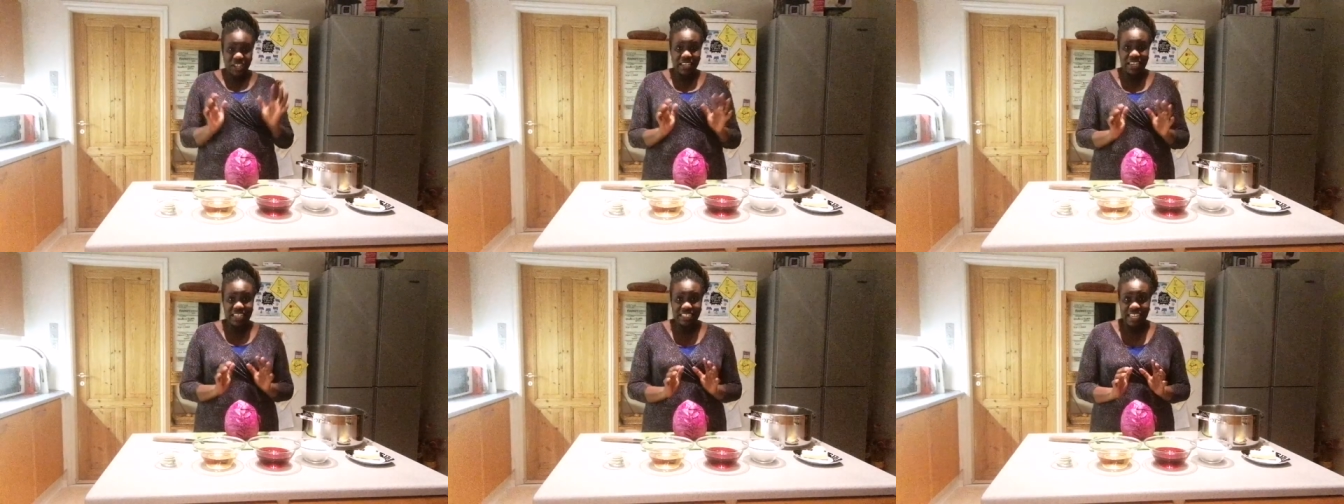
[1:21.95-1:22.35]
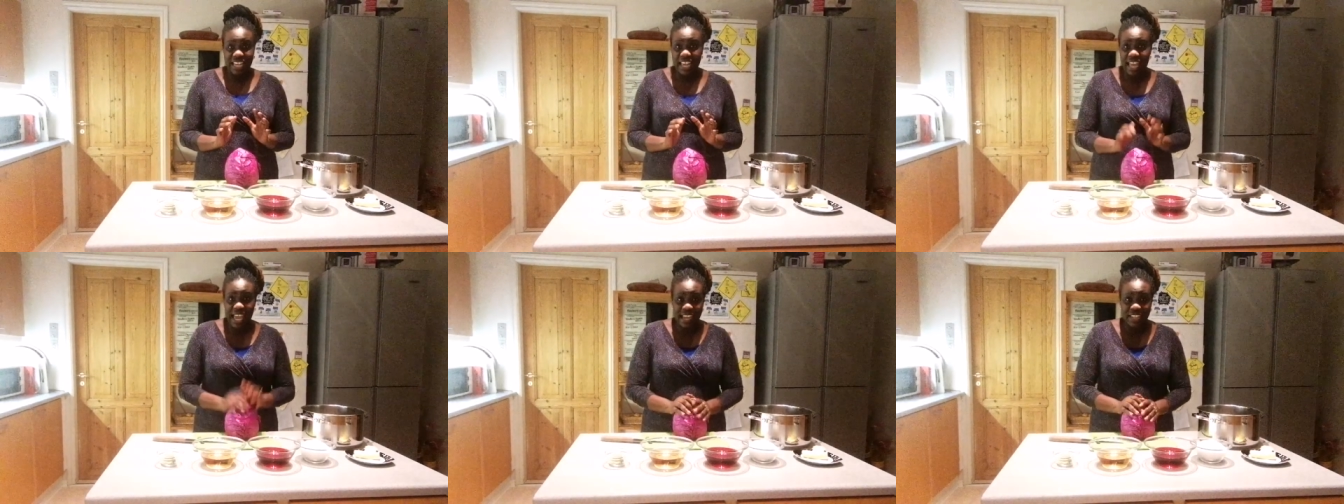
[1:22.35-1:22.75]
gonna need a
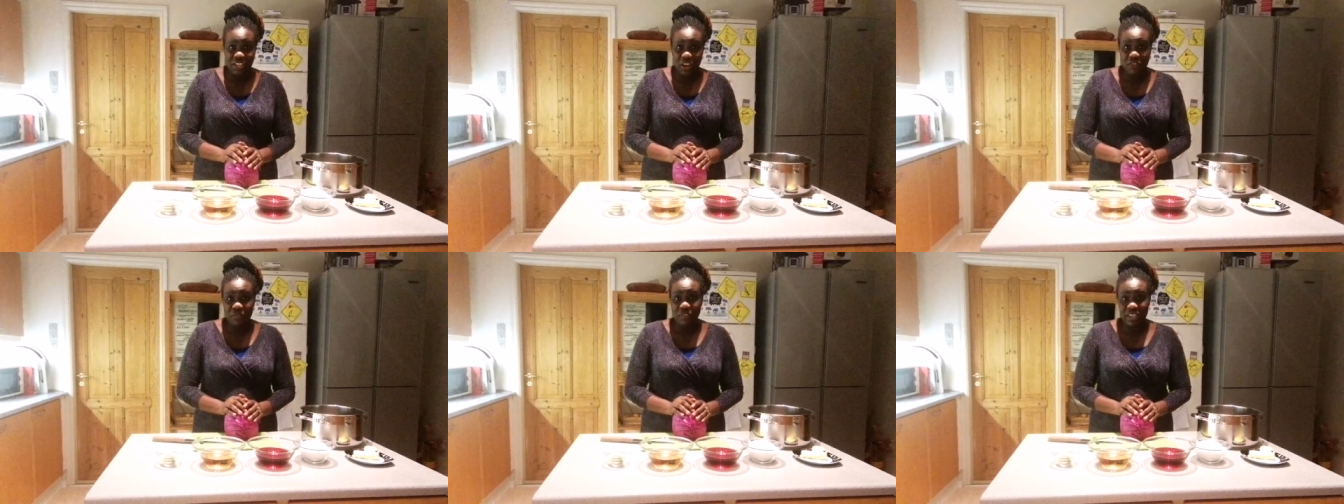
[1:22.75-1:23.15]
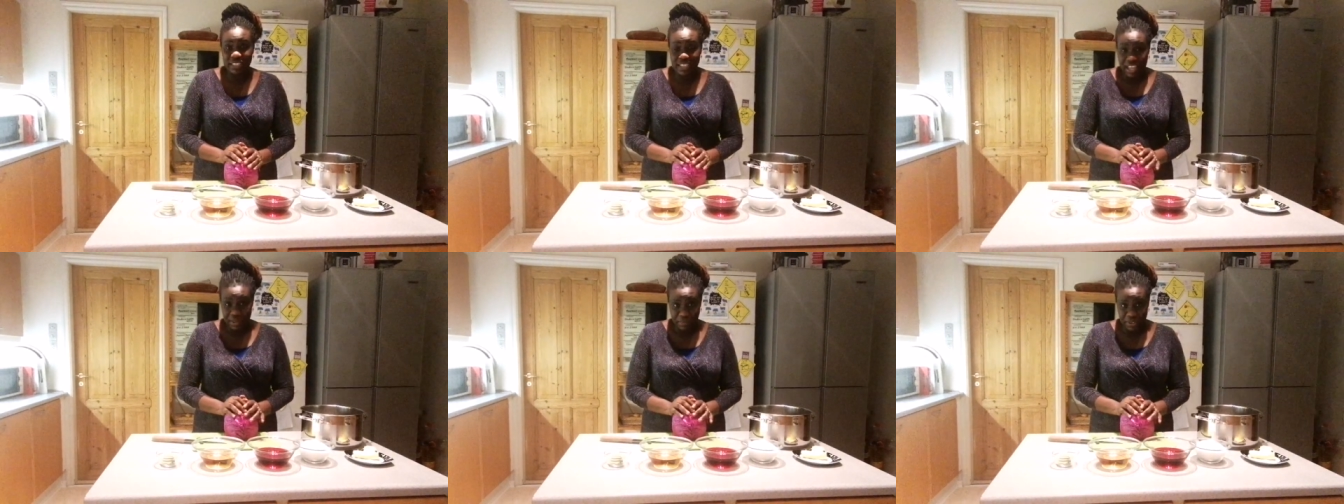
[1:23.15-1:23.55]
head of
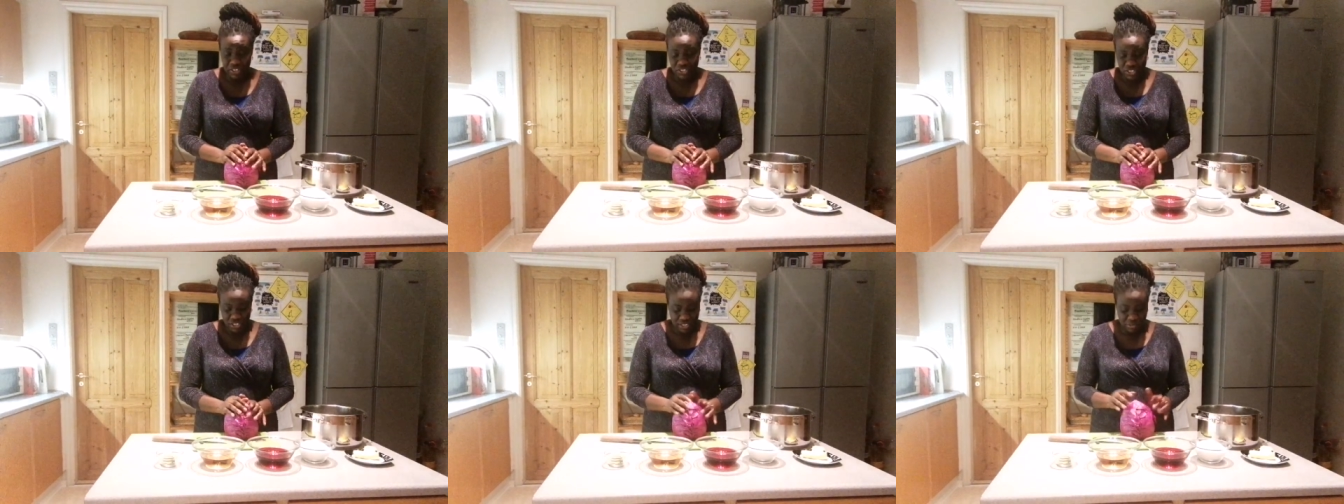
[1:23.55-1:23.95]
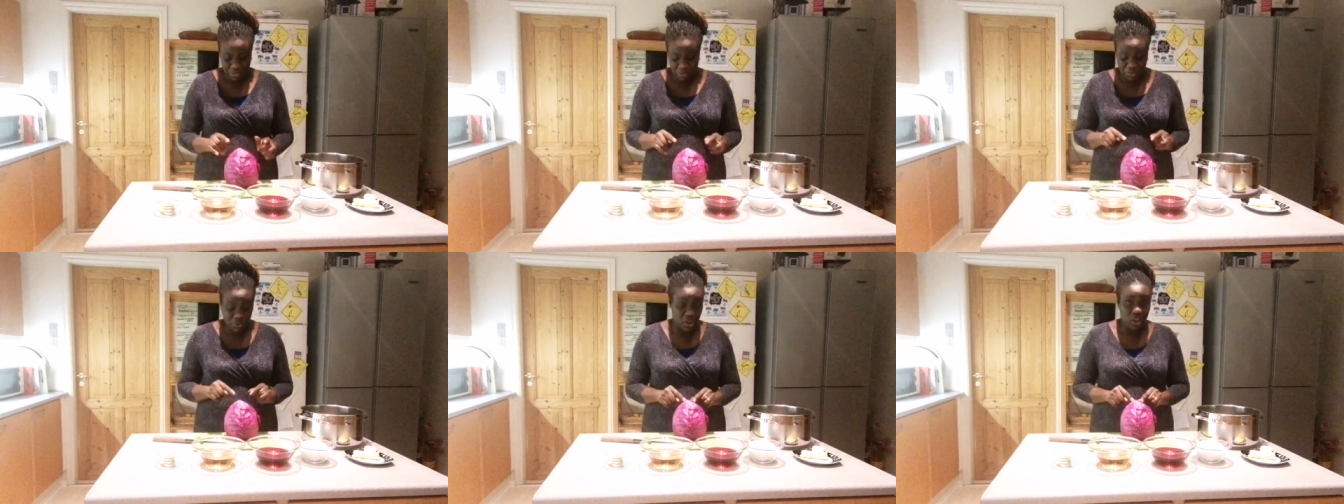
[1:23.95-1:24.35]
red cabbage some
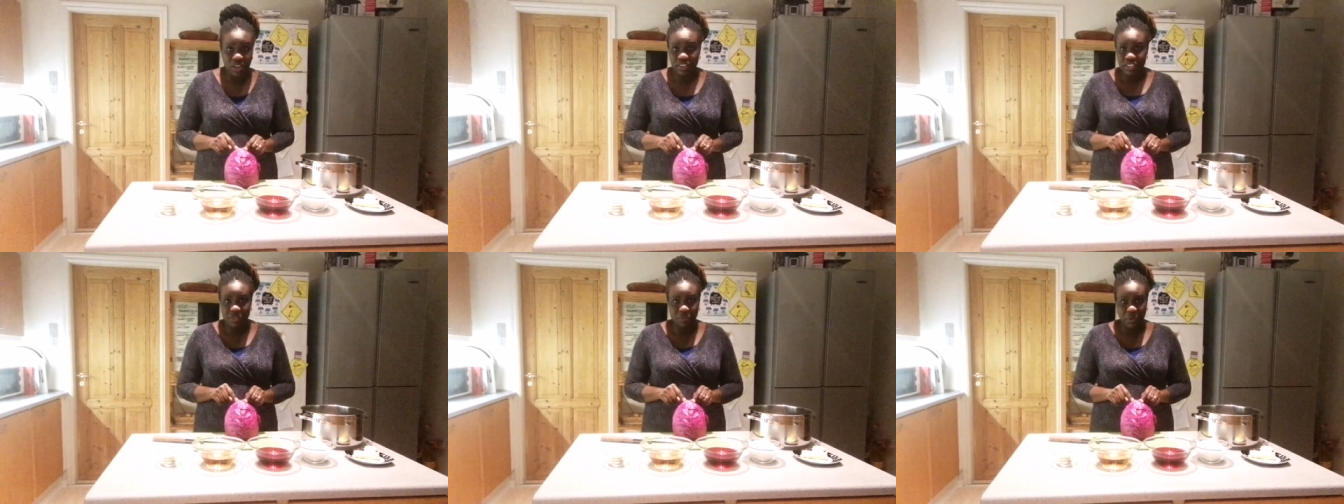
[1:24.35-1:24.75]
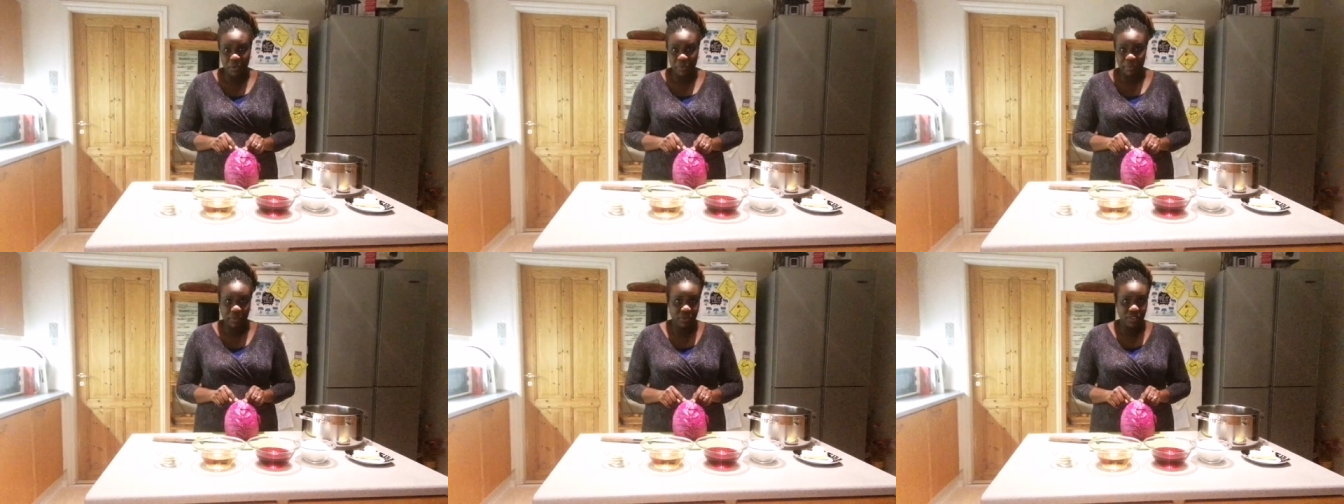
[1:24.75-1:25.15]
people call this
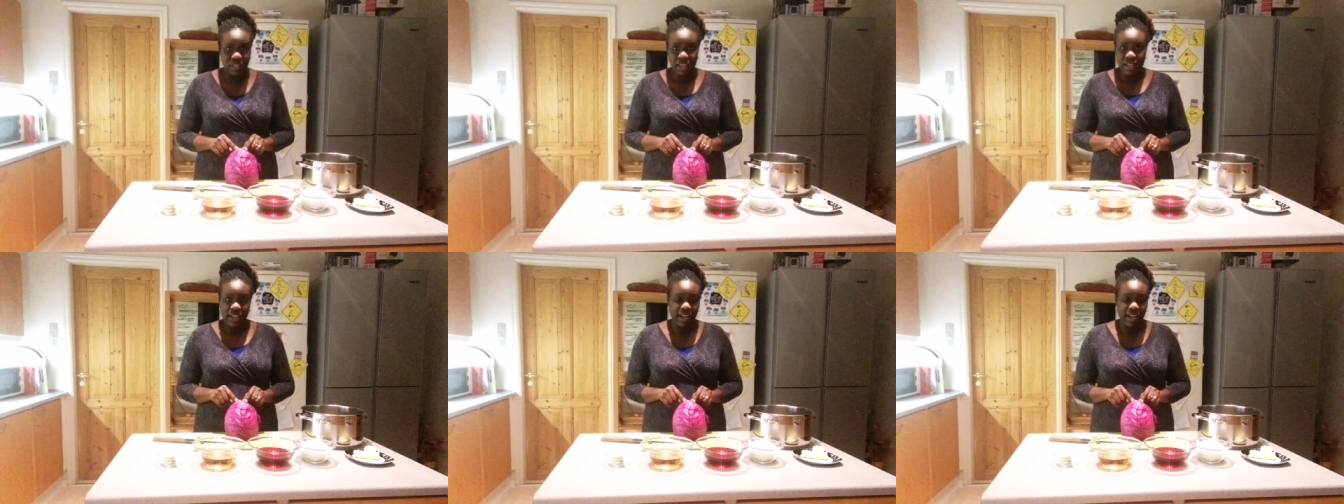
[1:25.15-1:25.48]
purple